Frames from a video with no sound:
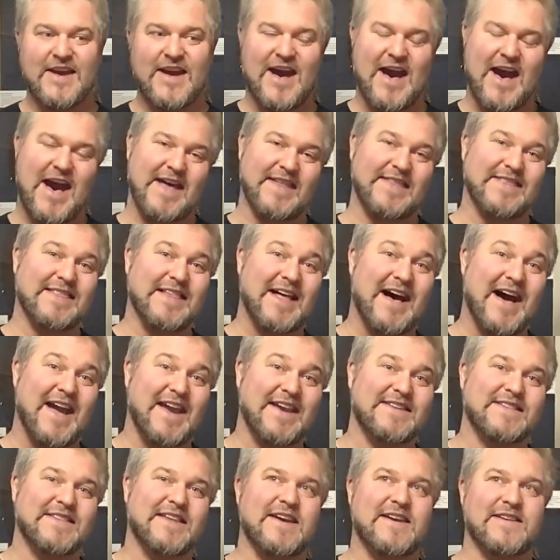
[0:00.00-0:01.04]

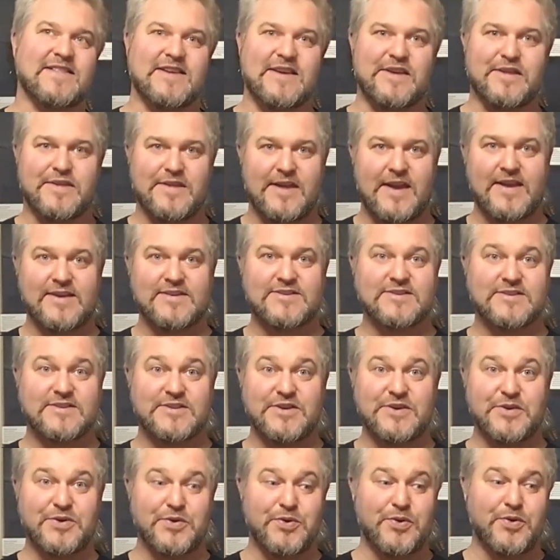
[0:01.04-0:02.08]
online lately, thanks
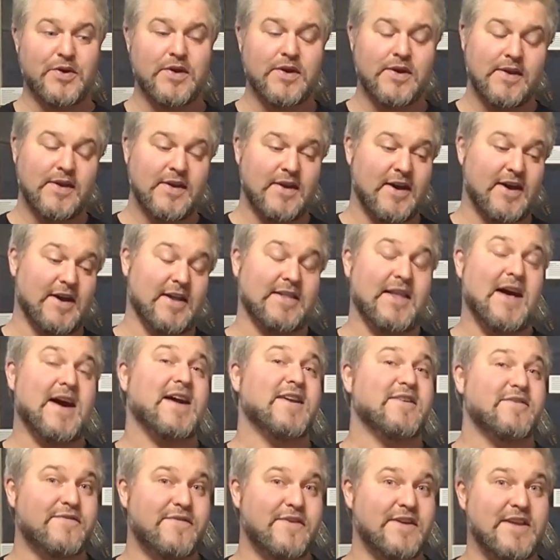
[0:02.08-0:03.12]
to a lot
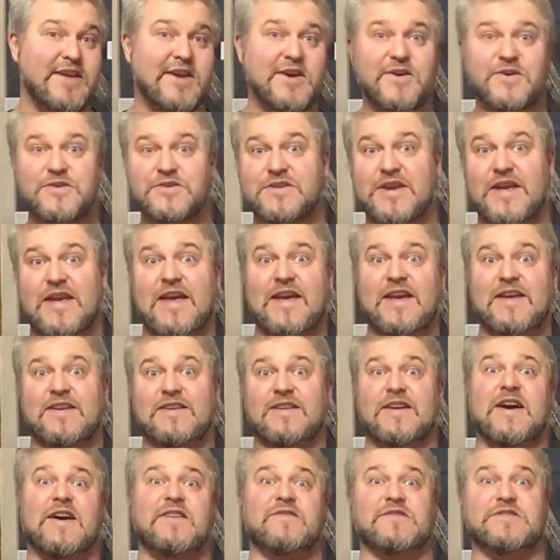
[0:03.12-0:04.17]
of videos and
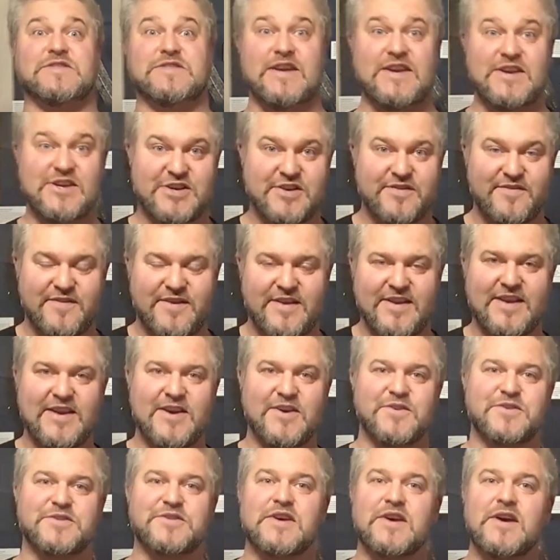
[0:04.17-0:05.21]
conversation
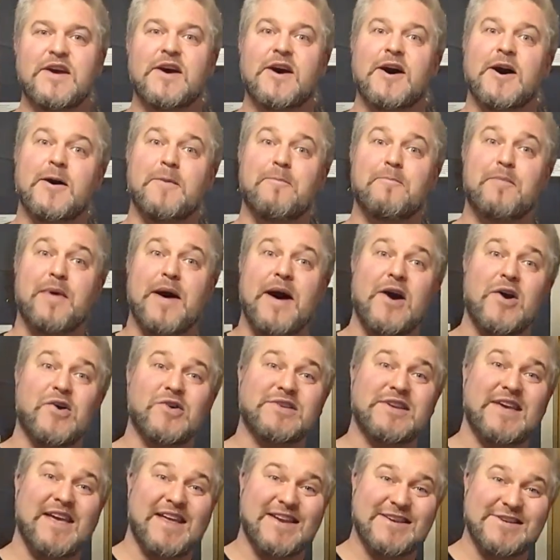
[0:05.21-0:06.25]
videos
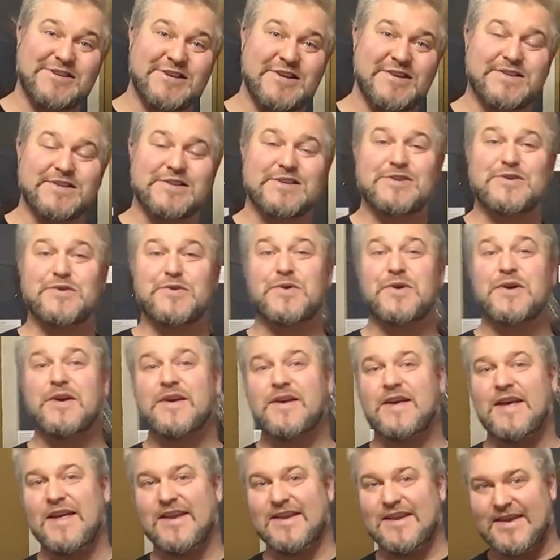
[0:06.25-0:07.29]
about Kenjutsu
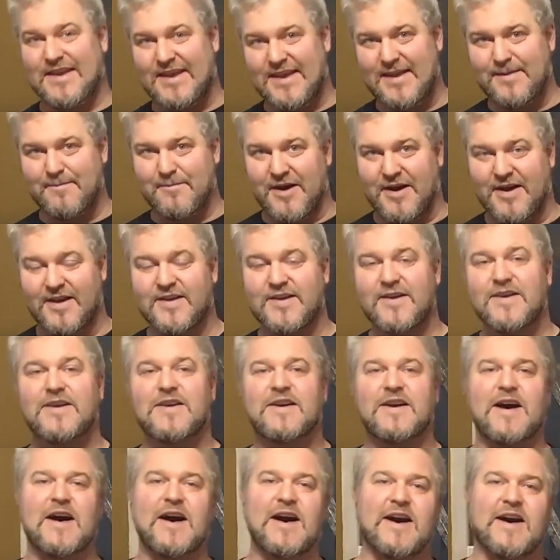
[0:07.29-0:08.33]
and HEMA,
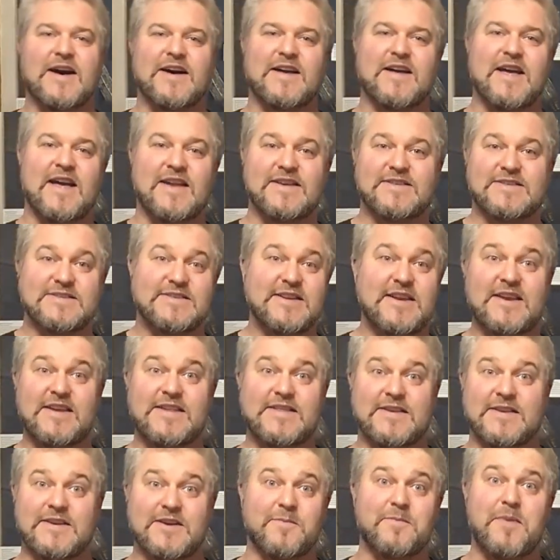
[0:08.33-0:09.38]

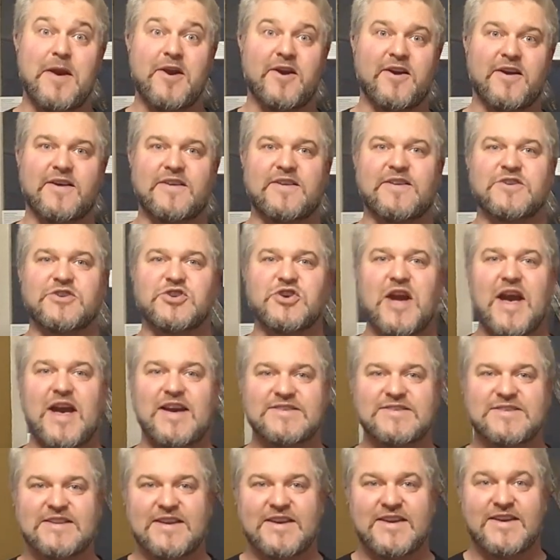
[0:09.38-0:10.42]
and comparing and
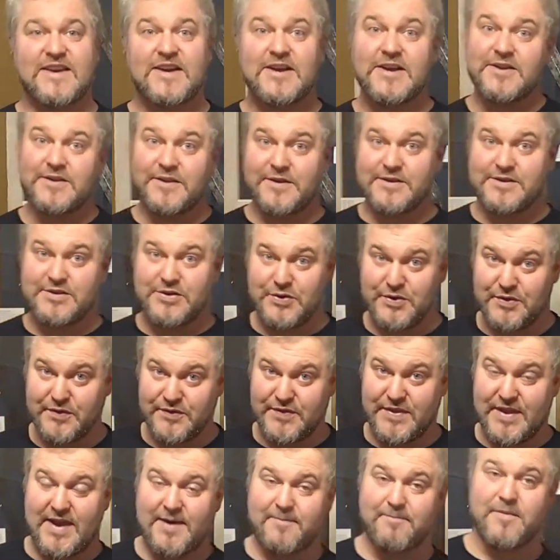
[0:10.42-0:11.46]
contrasting the two of
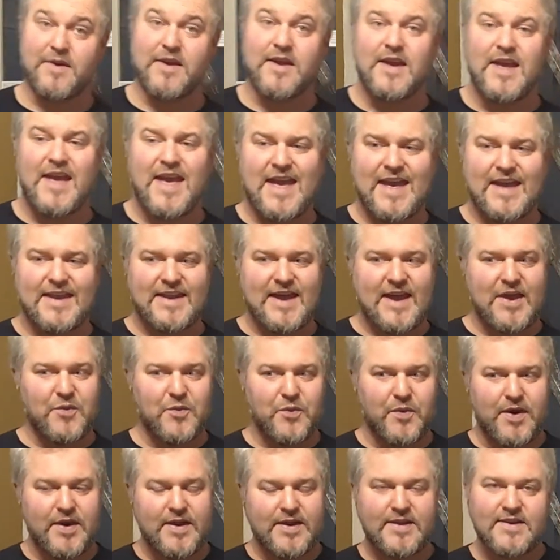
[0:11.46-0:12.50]
them. And I
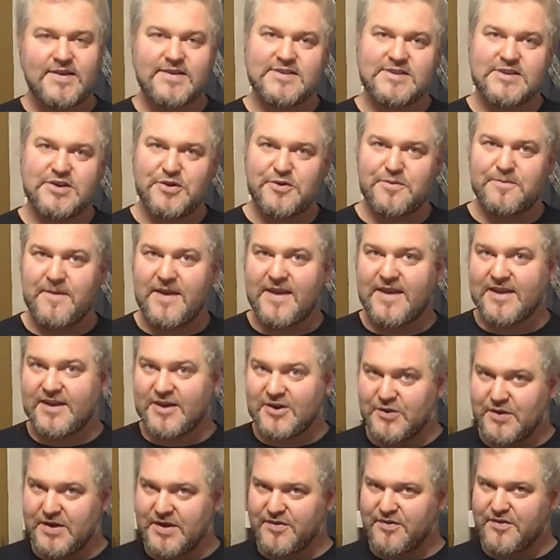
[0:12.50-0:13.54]
wanted to make a
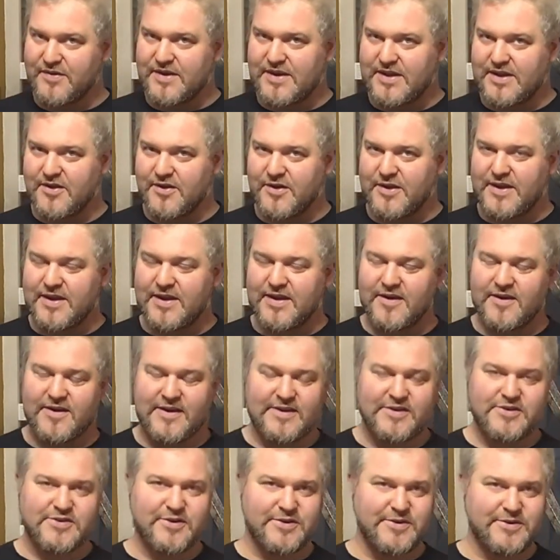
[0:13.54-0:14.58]
quick video here
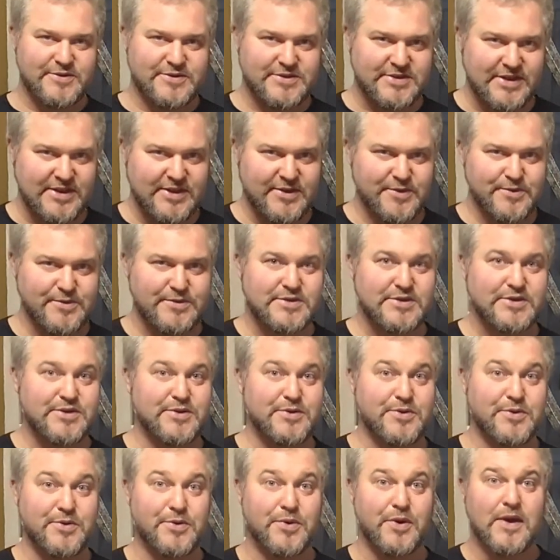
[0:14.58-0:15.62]
introducing you
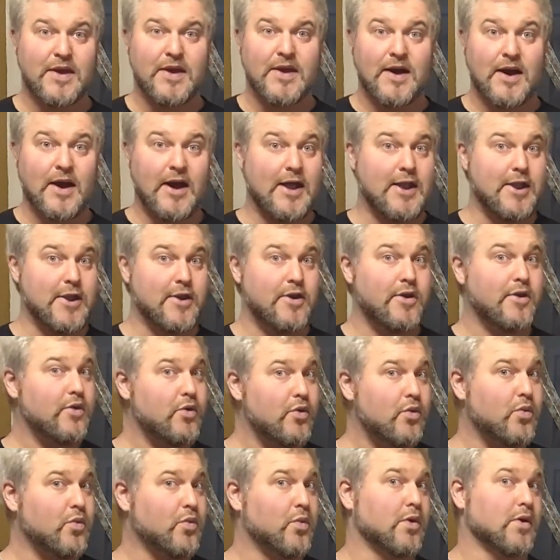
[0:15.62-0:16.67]
to a new
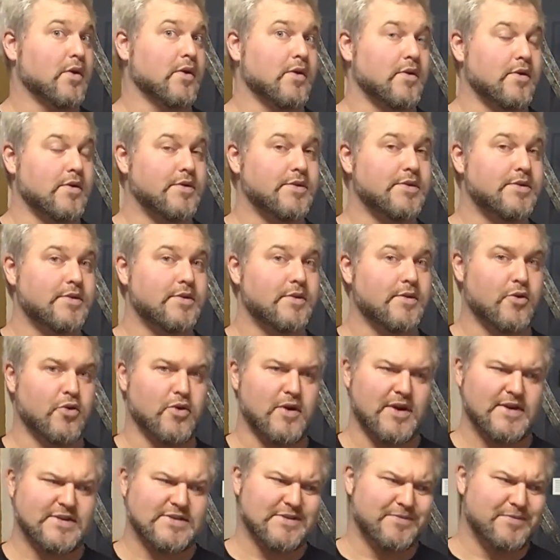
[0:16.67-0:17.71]
world, or
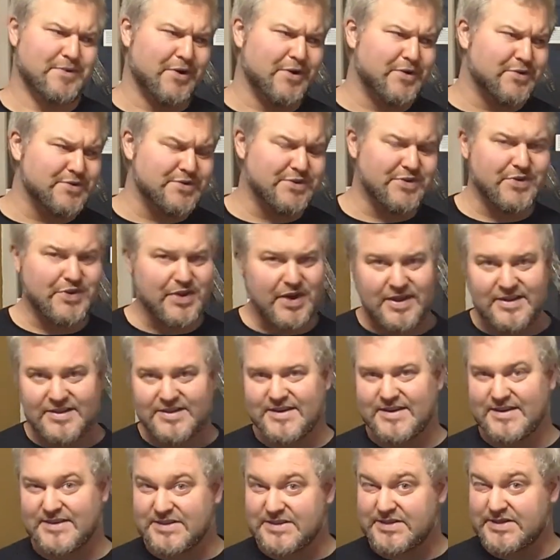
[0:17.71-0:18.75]
I suppose you'd call it
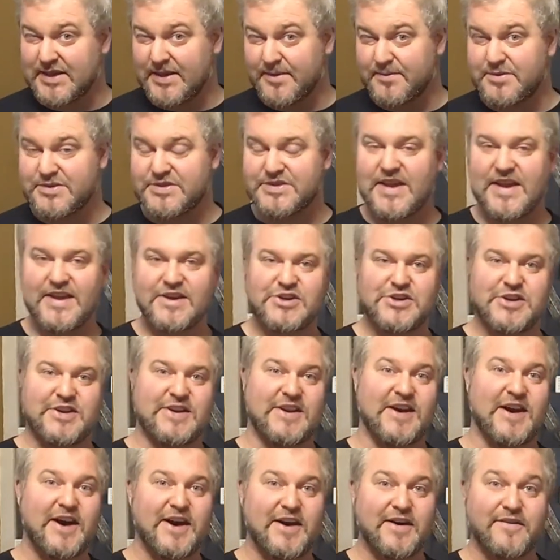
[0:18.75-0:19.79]
a subsection
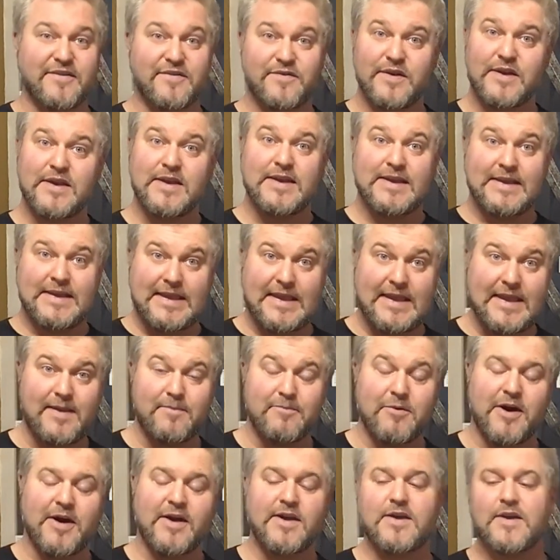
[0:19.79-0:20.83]
of
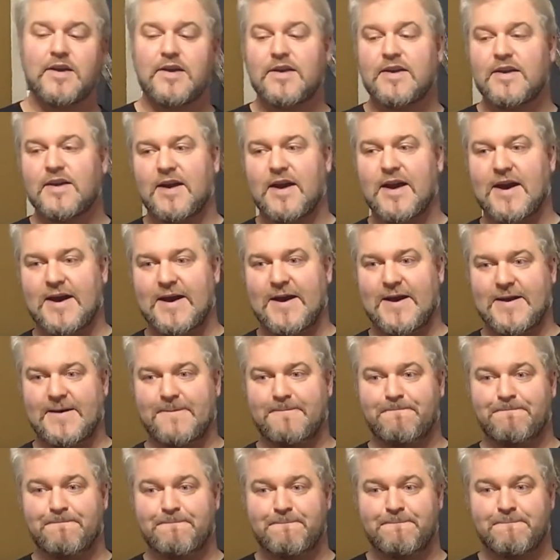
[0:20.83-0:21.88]
HEMA, um,
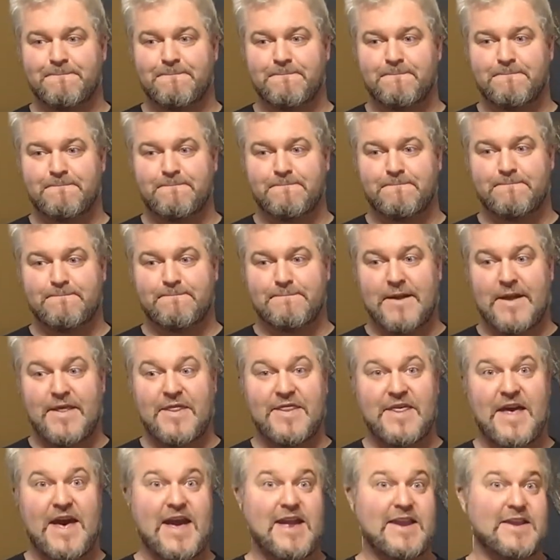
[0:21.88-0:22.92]

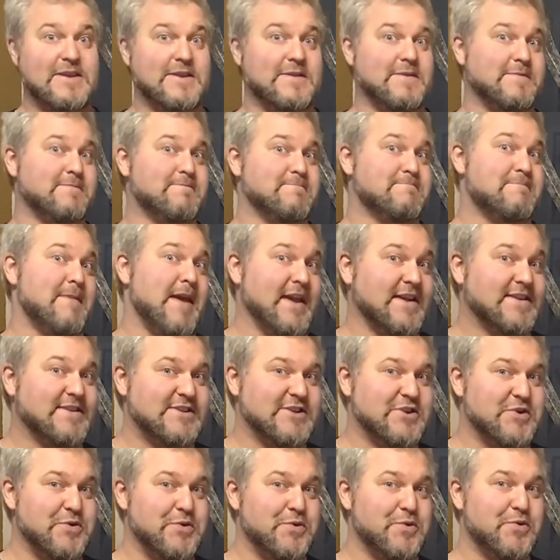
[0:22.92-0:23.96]
that makes
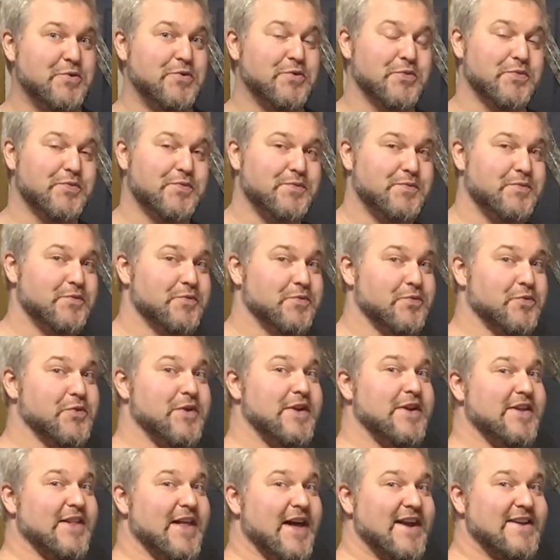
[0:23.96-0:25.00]
you
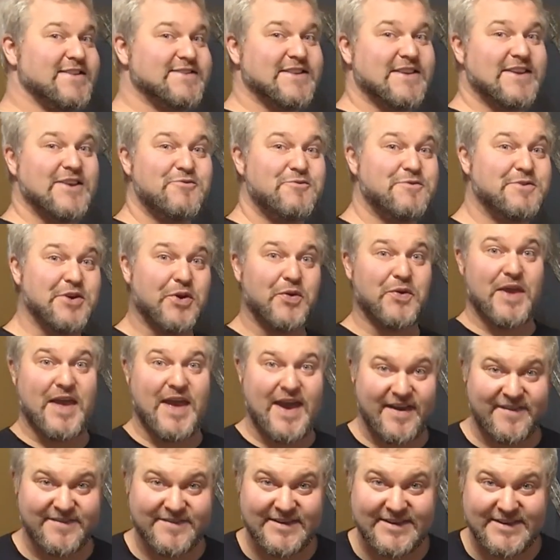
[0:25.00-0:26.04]
realize that you don't
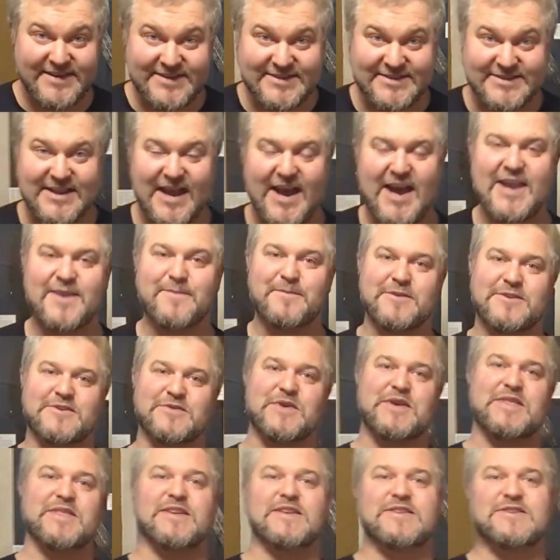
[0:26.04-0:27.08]
have to decide
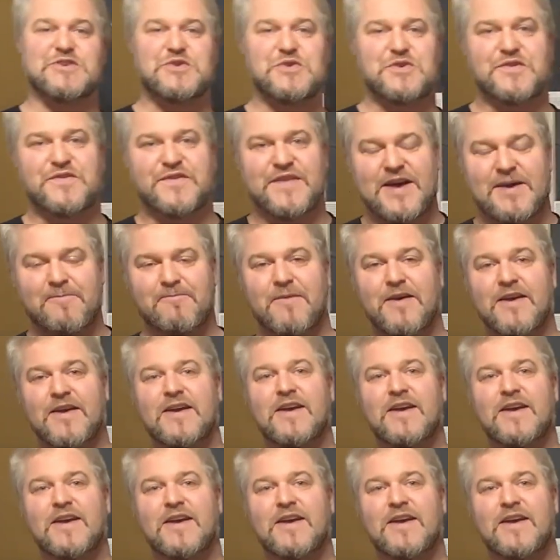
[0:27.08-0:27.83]
between the two of them.